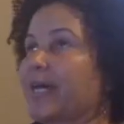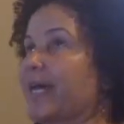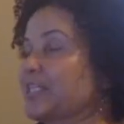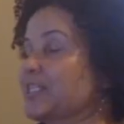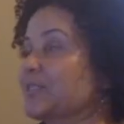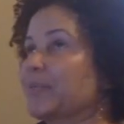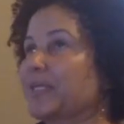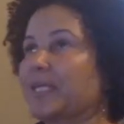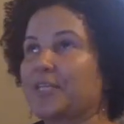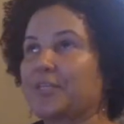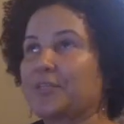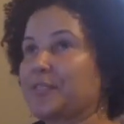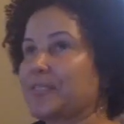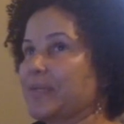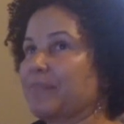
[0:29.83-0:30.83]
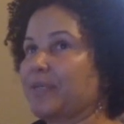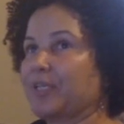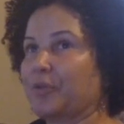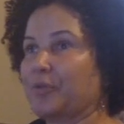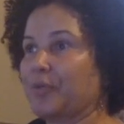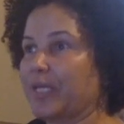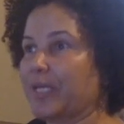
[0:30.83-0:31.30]
I just wanted to do something
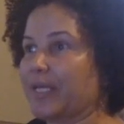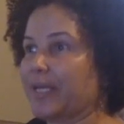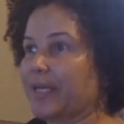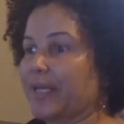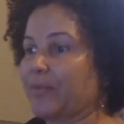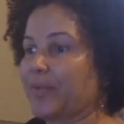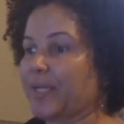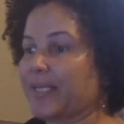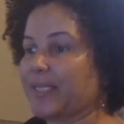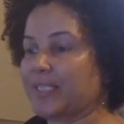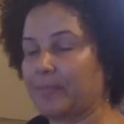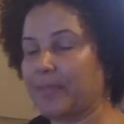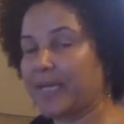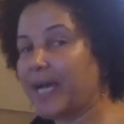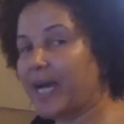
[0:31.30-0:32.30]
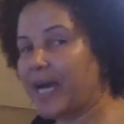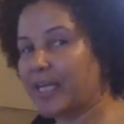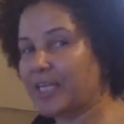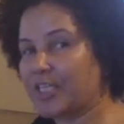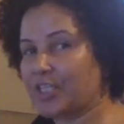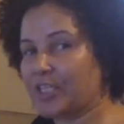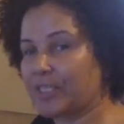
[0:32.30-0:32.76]
unique, and I wanted it to be
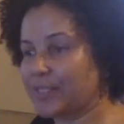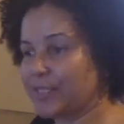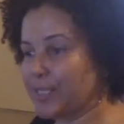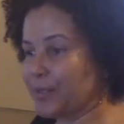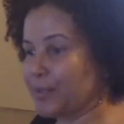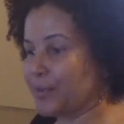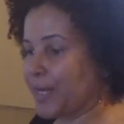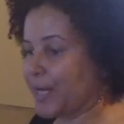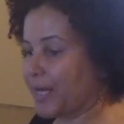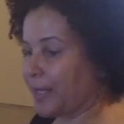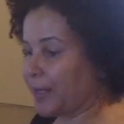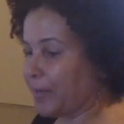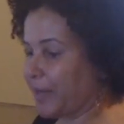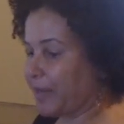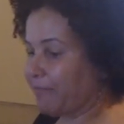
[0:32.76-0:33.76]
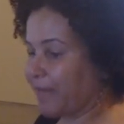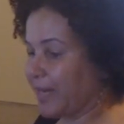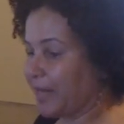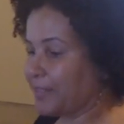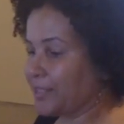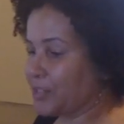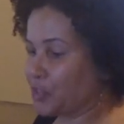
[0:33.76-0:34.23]
cottagey, so I
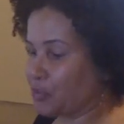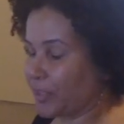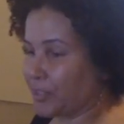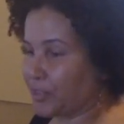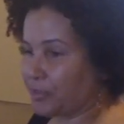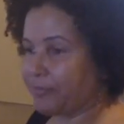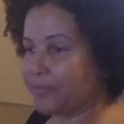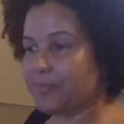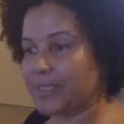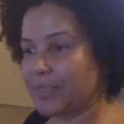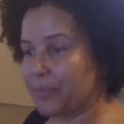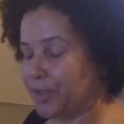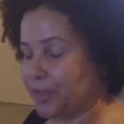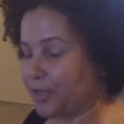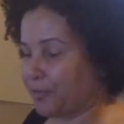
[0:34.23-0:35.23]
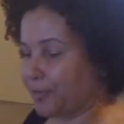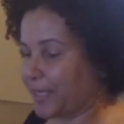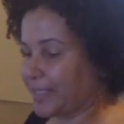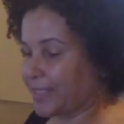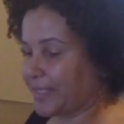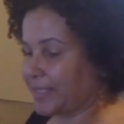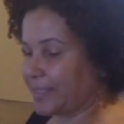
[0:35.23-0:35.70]
found this dresser from someone on
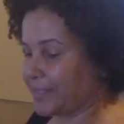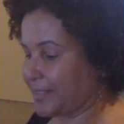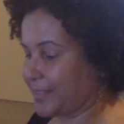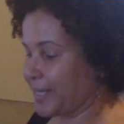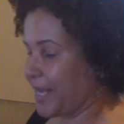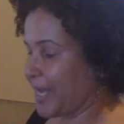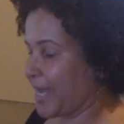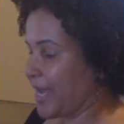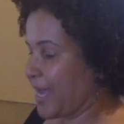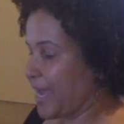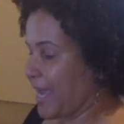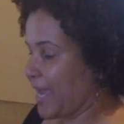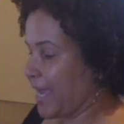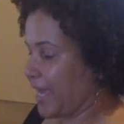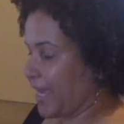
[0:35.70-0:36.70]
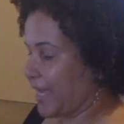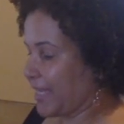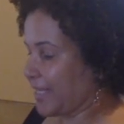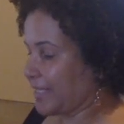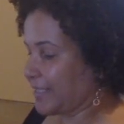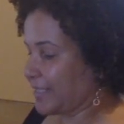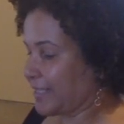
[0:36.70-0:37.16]
Craigslist,
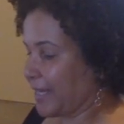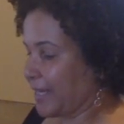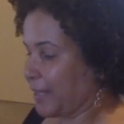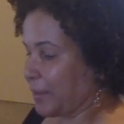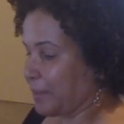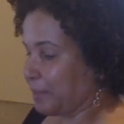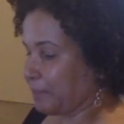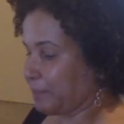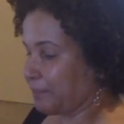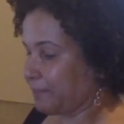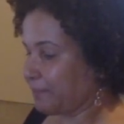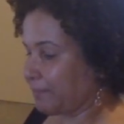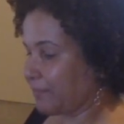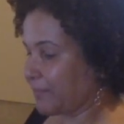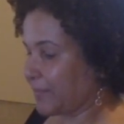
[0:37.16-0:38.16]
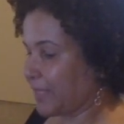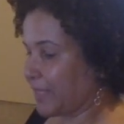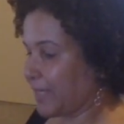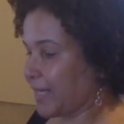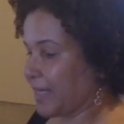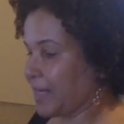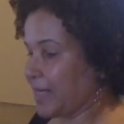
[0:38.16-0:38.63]
and
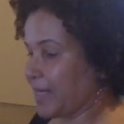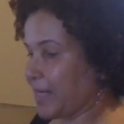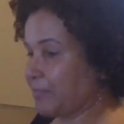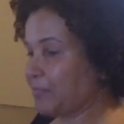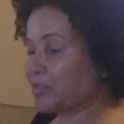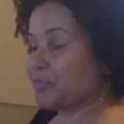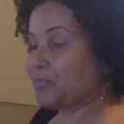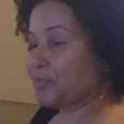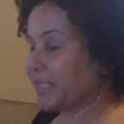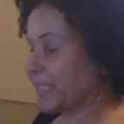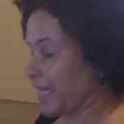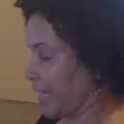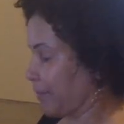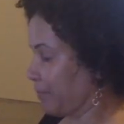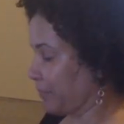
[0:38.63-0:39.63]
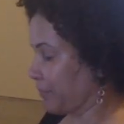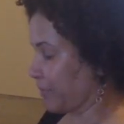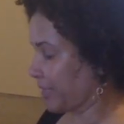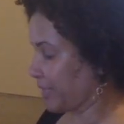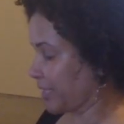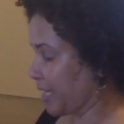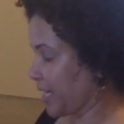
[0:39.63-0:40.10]
I'm just really happy with
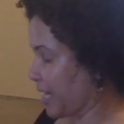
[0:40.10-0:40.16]
it.